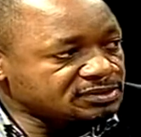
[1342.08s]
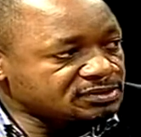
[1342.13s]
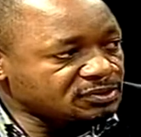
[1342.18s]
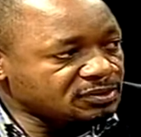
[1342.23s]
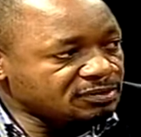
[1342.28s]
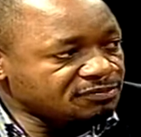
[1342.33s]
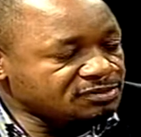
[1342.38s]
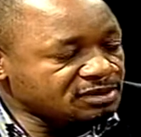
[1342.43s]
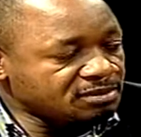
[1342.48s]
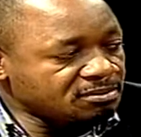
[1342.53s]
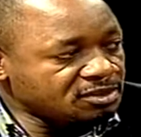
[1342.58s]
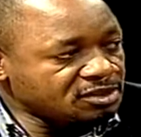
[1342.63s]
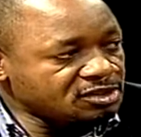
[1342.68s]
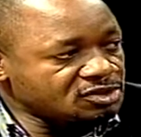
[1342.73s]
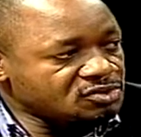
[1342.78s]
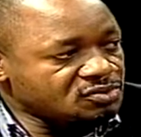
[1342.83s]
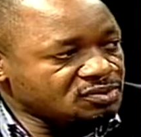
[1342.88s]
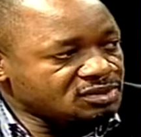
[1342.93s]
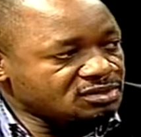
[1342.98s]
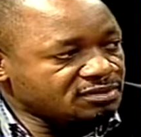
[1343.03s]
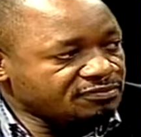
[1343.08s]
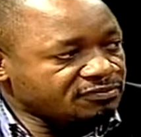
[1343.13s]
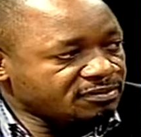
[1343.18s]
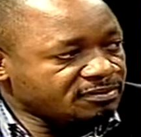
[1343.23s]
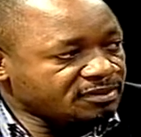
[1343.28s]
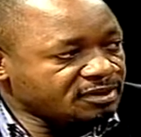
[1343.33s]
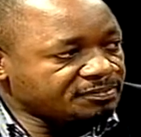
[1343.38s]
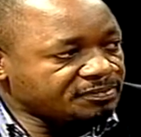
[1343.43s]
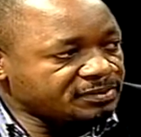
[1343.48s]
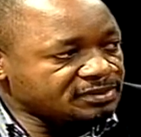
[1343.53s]
So if somebody is treated
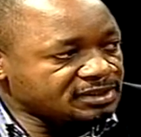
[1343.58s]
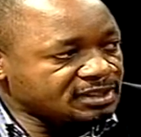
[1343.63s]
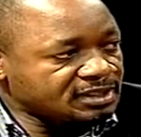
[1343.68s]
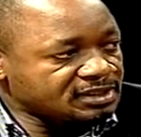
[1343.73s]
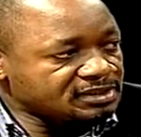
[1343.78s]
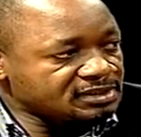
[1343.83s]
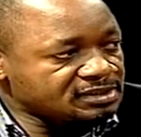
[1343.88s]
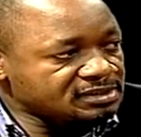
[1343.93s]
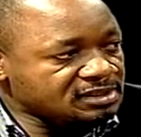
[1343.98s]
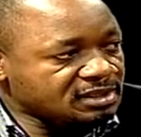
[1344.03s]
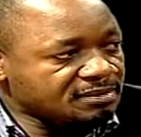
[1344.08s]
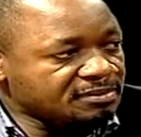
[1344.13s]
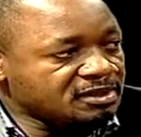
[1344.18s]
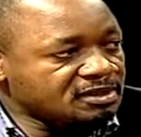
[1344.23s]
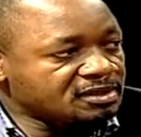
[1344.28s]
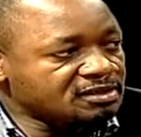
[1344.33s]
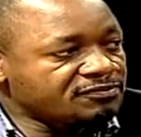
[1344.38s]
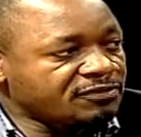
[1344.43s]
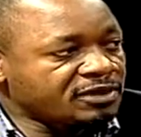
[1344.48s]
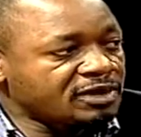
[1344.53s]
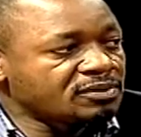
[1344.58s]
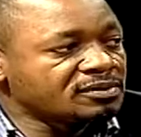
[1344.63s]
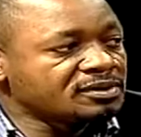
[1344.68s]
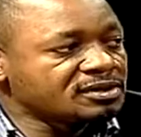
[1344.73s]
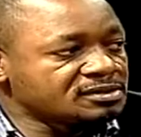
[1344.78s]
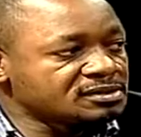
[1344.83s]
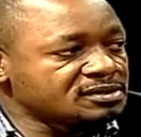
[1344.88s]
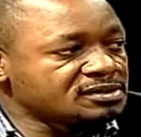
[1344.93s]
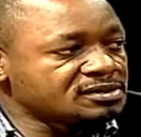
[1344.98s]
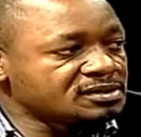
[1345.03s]
from hepatitis, I mean, these viral
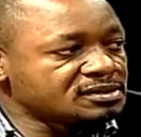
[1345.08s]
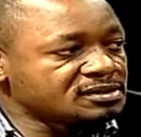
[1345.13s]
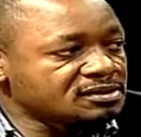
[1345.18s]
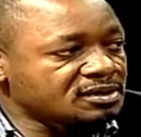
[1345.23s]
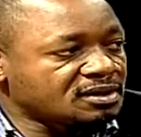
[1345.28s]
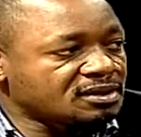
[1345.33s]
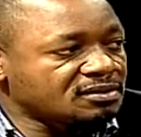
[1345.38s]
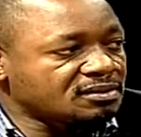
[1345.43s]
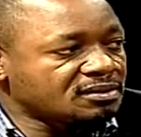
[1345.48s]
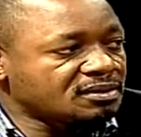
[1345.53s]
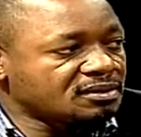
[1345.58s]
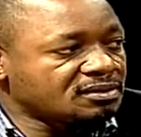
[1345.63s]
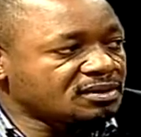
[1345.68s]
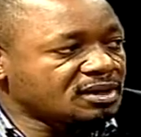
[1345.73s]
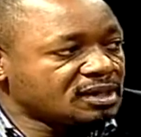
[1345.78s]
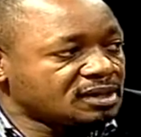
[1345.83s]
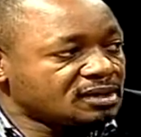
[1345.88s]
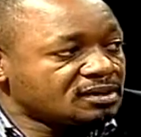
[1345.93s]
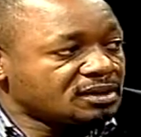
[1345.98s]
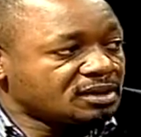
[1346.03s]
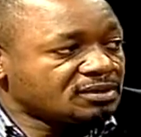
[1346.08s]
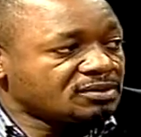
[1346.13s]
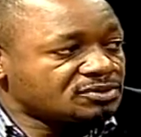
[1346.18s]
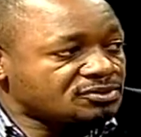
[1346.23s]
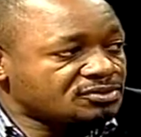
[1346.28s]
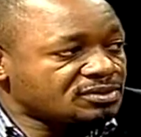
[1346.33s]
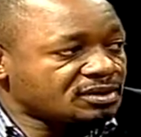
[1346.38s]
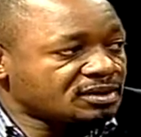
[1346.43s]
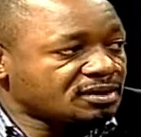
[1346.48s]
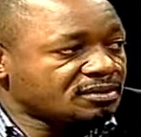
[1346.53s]
diseases are
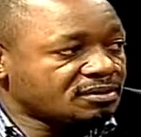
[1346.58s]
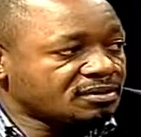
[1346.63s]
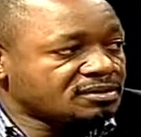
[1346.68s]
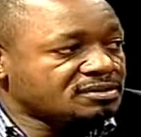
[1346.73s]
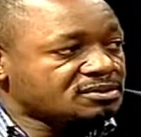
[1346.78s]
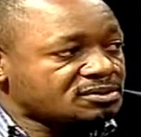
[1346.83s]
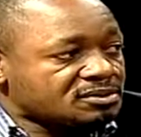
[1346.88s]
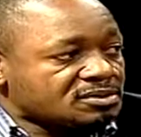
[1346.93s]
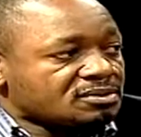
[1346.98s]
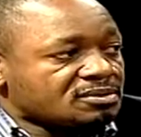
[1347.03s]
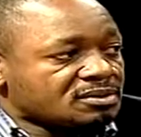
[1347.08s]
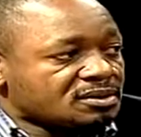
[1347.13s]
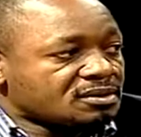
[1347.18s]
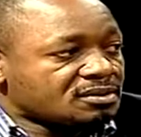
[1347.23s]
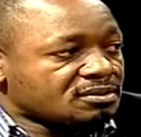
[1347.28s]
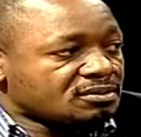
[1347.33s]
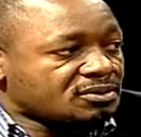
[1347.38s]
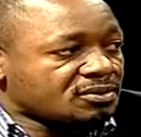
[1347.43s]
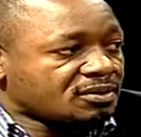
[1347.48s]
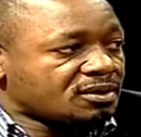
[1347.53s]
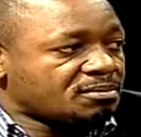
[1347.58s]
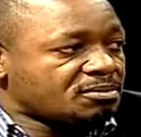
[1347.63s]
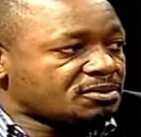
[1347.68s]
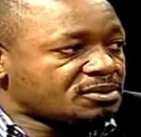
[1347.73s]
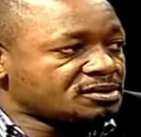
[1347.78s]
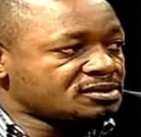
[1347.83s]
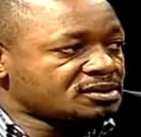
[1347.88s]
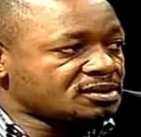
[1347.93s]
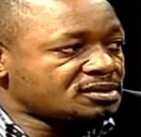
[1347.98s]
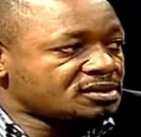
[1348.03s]
not curable.
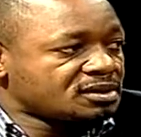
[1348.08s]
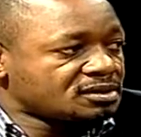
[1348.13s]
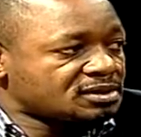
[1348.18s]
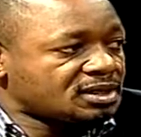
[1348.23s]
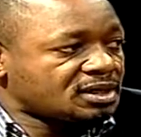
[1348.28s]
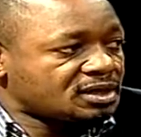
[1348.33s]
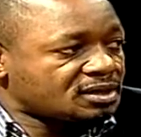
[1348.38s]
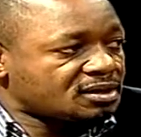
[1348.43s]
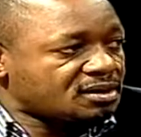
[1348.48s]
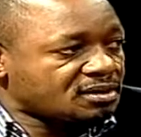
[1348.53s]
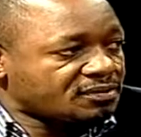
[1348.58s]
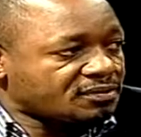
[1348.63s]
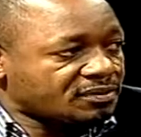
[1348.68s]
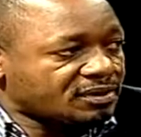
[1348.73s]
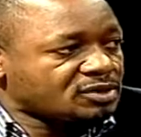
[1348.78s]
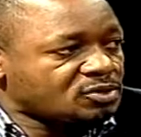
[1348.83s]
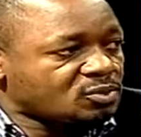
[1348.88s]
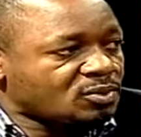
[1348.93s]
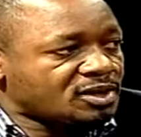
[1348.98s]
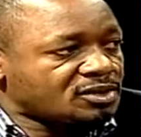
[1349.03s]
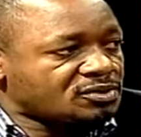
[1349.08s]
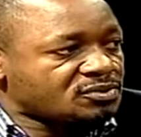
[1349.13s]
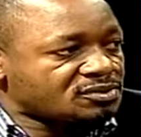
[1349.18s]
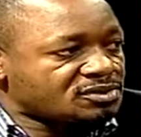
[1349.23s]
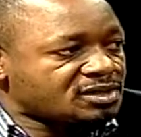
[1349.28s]
Is that the right word to say?